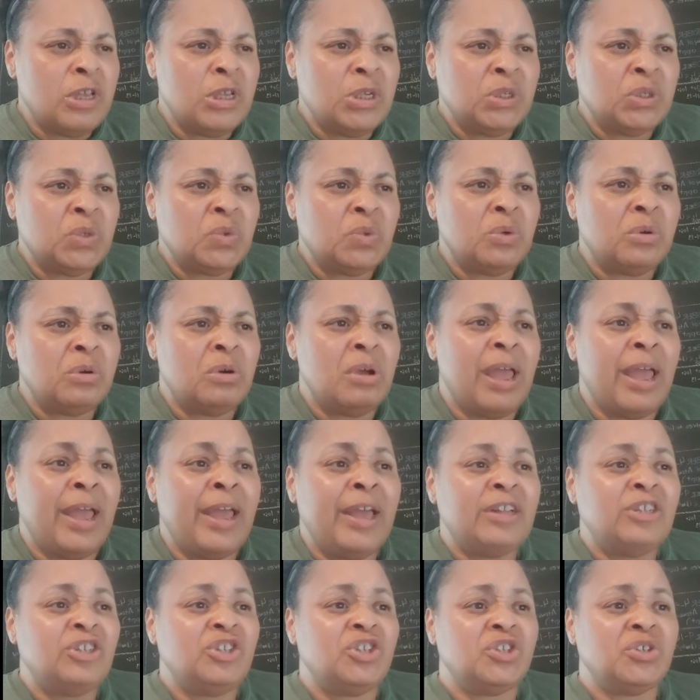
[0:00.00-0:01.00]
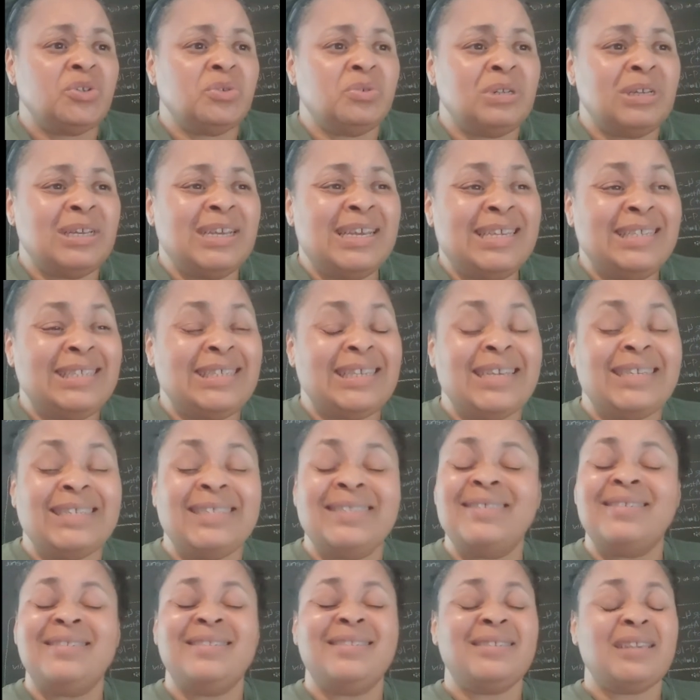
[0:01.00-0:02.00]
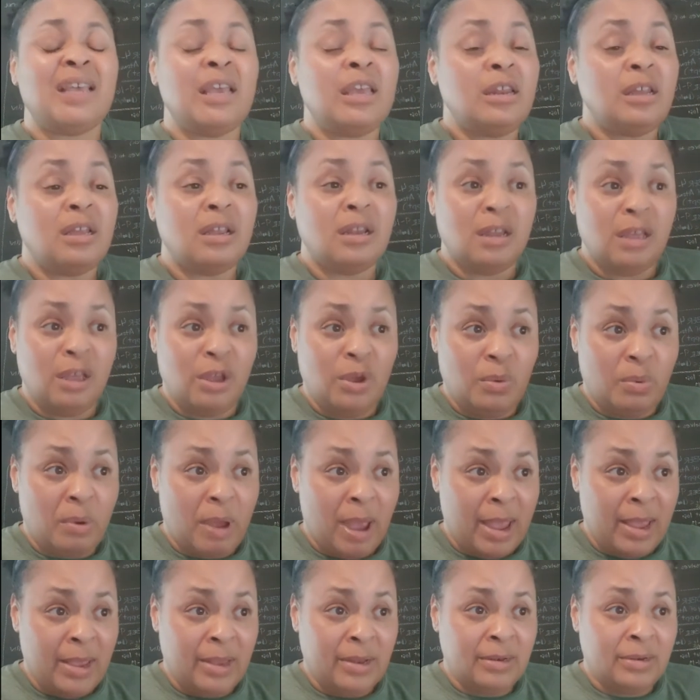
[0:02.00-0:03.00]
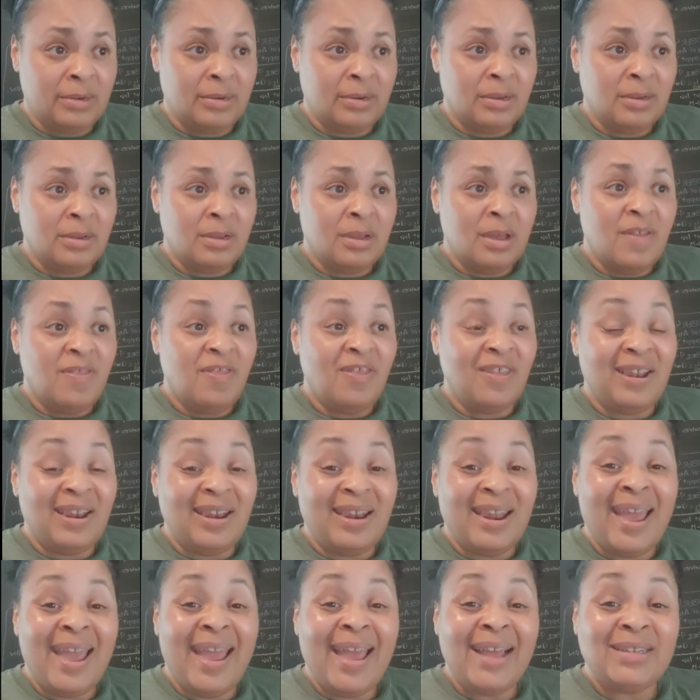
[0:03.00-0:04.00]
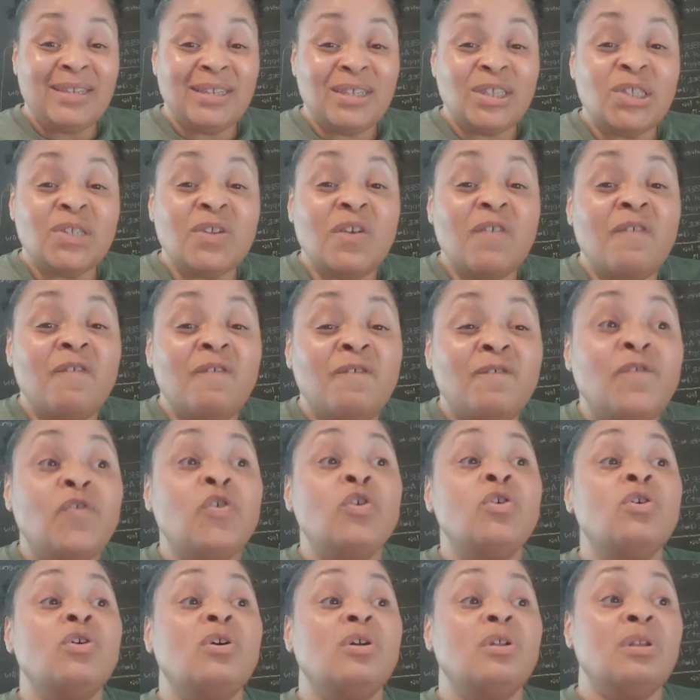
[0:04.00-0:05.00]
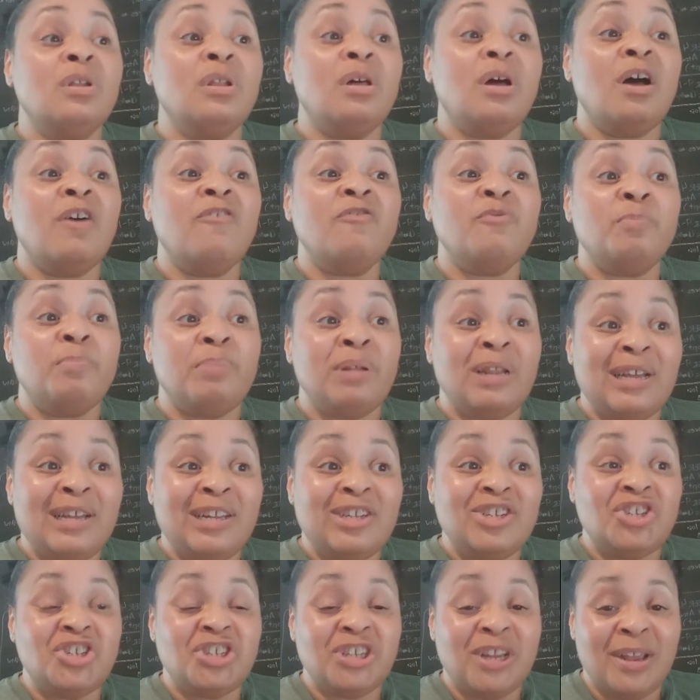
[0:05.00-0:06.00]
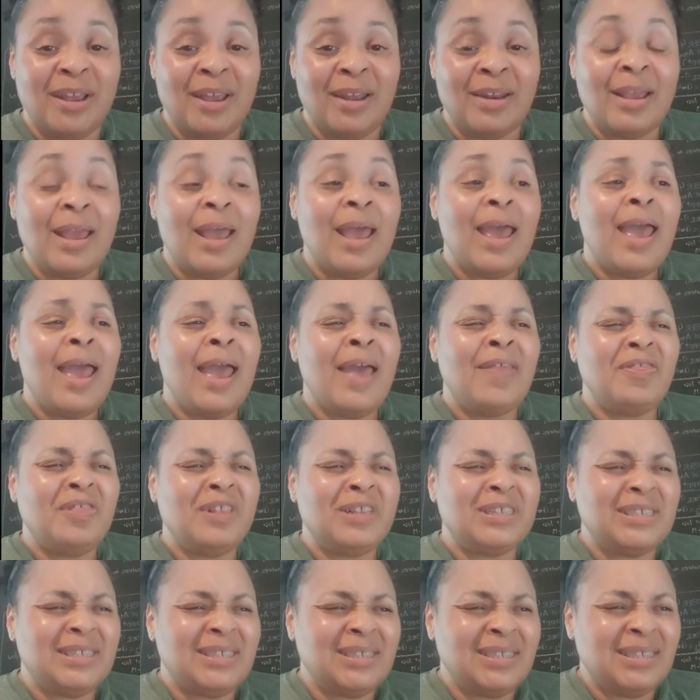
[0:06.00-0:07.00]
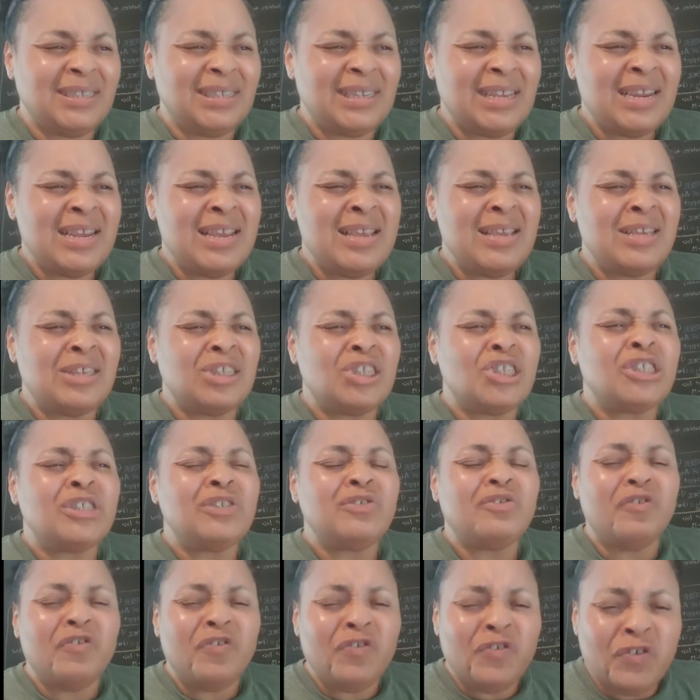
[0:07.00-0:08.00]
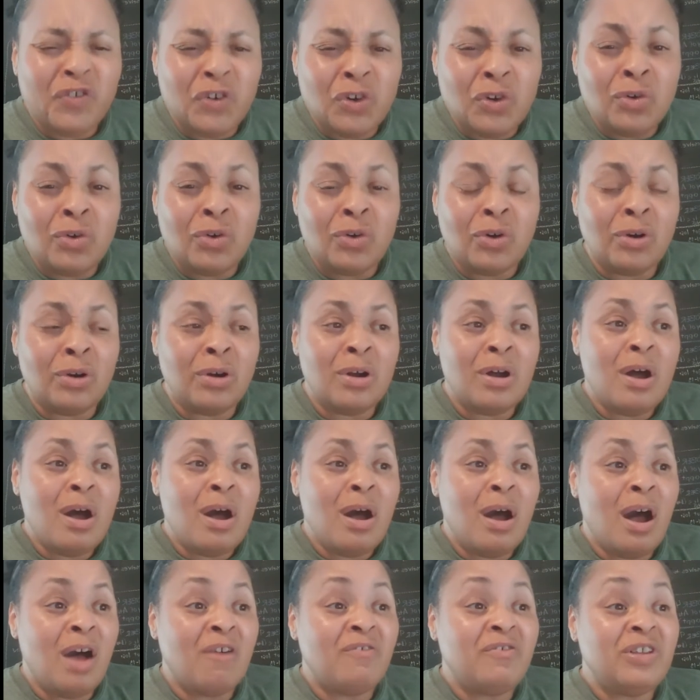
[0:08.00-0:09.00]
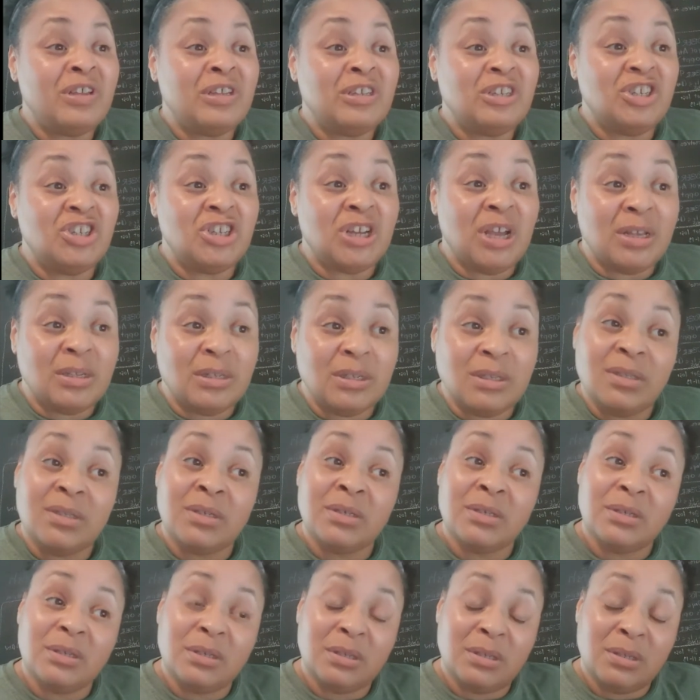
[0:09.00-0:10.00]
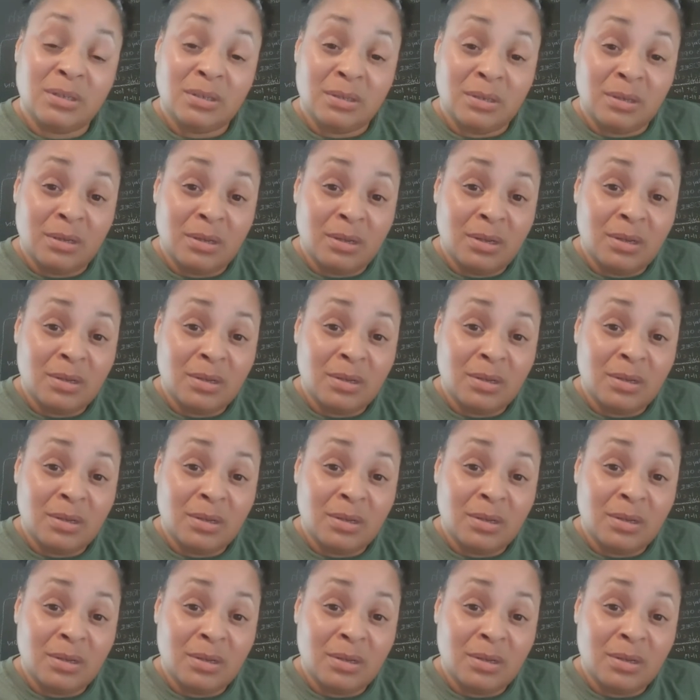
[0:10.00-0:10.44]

Israel and Judah is exceedingly great. The land is full of bloodshed, and the city is full of injustice.